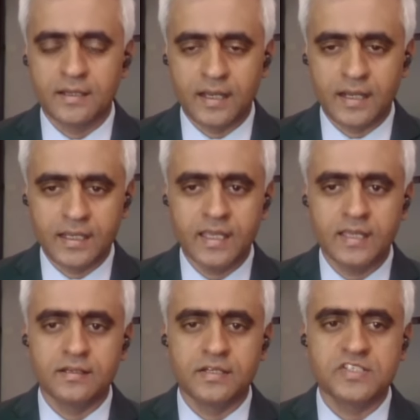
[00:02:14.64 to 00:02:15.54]

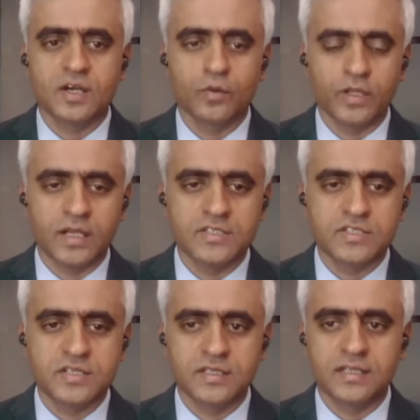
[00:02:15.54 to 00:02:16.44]
Again, a resounding
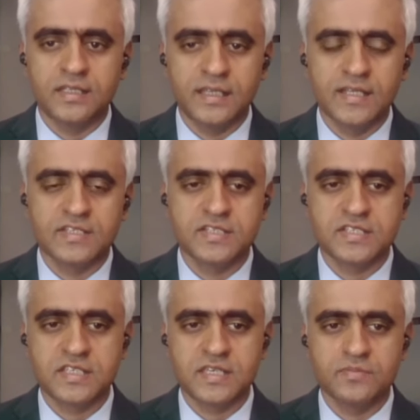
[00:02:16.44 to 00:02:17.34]
answer that
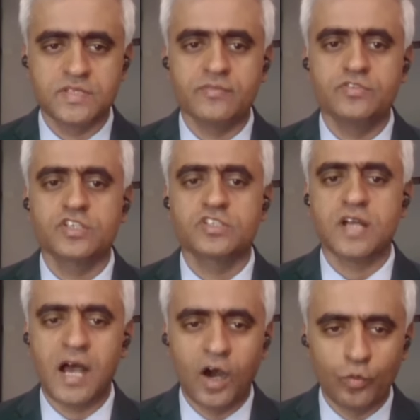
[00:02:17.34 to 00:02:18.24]
ELSS schemes have
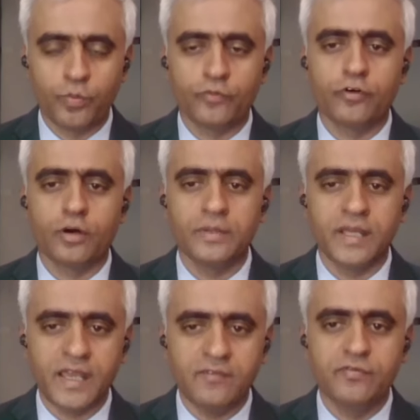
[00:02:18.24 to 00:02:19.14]
just
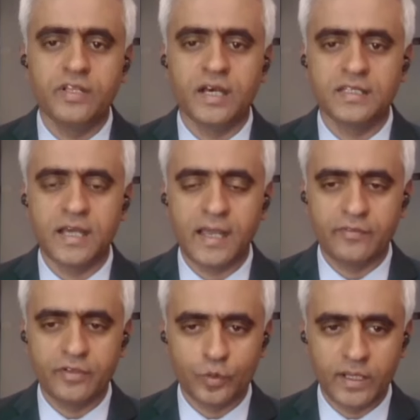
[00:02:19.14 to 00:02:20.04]
outperformed every other
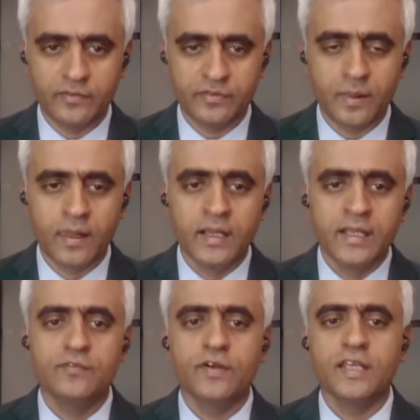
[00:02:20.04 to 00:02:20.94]
avenue left.
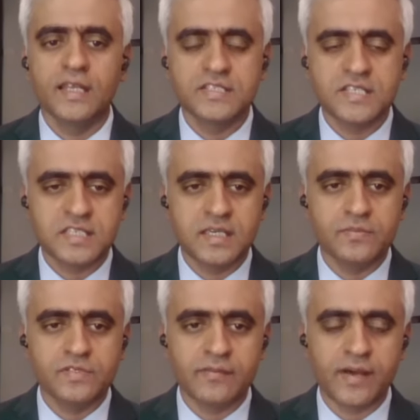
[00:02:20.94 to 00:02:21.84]
In fact, ELSS
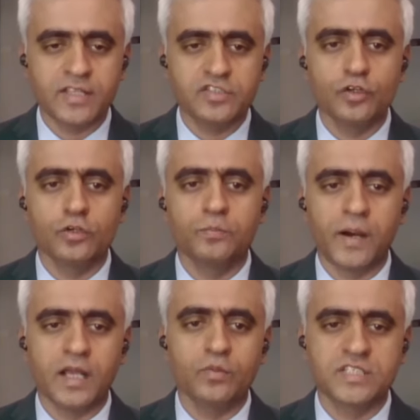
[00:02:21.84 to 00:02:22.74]
schemes have actually on
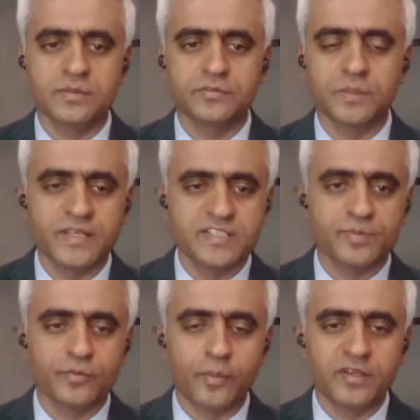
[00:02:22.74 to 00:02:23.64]
par with some of the best
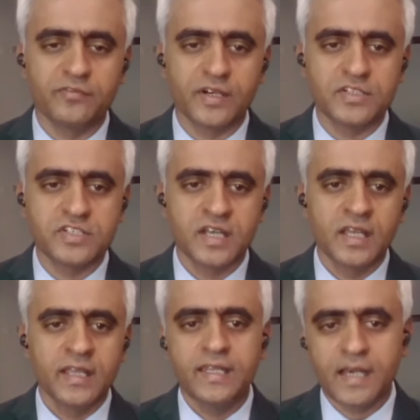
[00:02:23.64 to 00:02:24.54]
performing funds
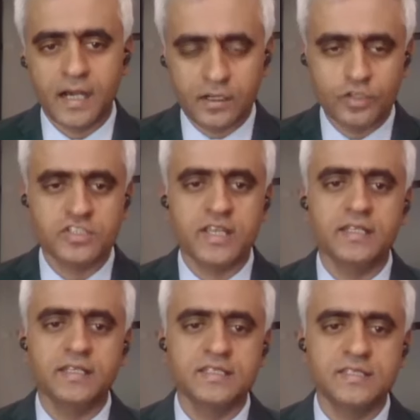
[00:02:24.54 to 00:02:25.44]
in across
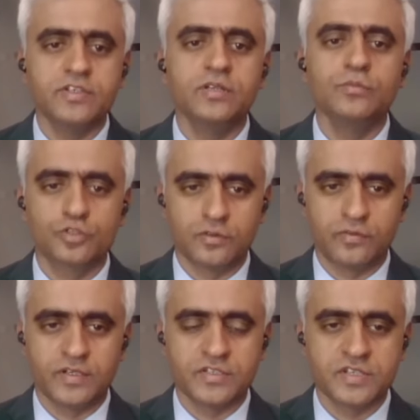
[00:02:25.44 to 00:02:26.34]
categories, even in mutual
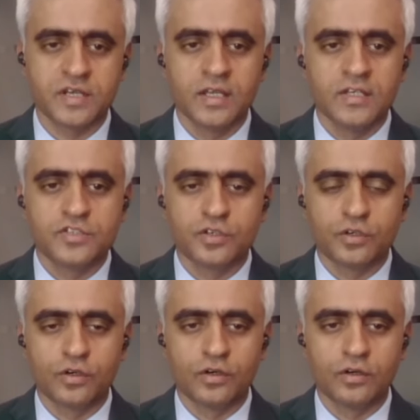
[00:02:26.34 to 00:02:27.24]
funds.
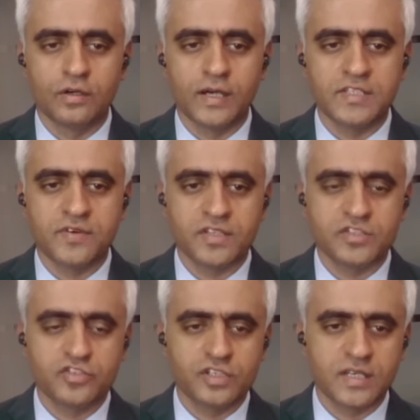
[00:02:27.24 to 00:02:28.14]
So as far
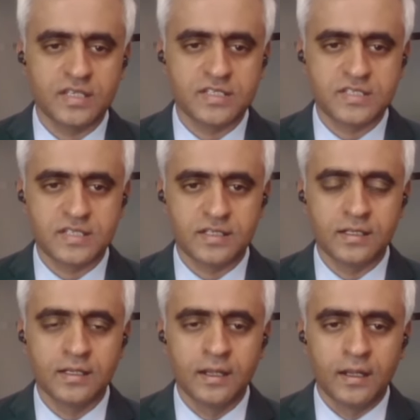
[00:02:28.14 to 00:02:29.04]
as Chinna's
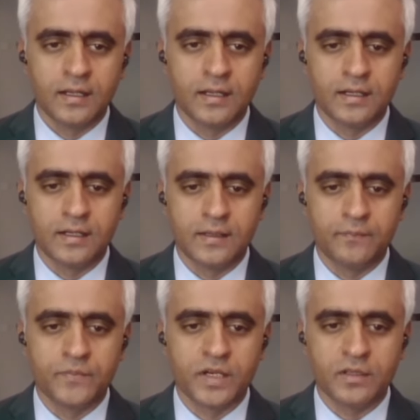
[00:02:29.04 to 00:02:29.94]
uh,
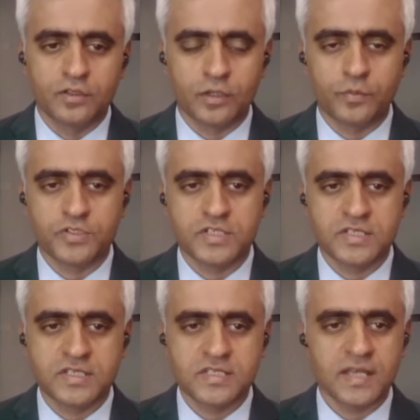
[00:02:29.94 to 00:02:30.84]
um, uh, thought process
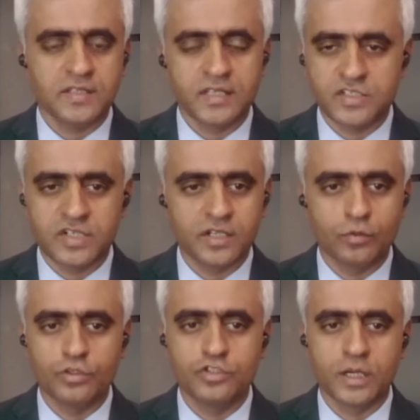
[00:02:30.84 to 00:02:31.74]
is, I think he's done a
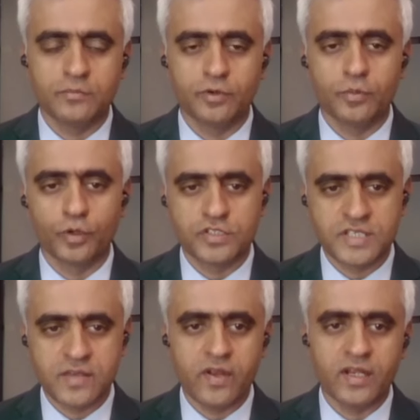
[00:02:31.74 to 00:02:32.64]
good job for both
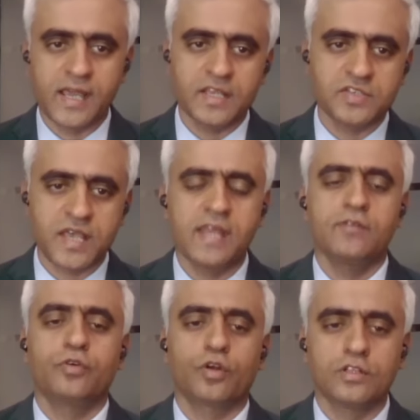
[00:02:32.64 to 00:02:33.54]
saving tax
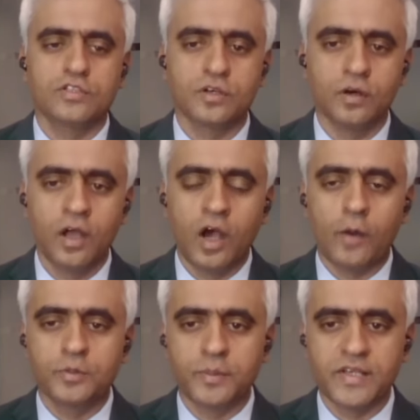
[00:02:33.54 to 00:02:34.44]
and for also
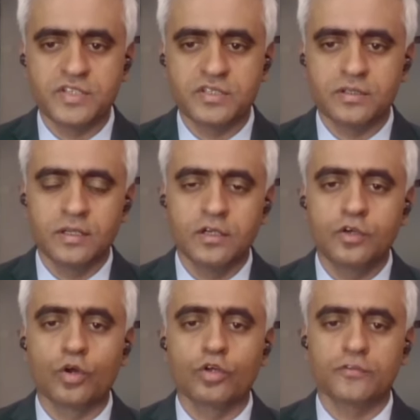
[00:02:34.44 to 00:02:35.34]
optimizing
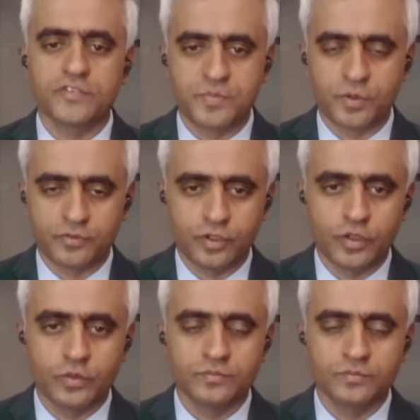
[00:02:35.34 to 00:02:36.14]
growth of his portfolio.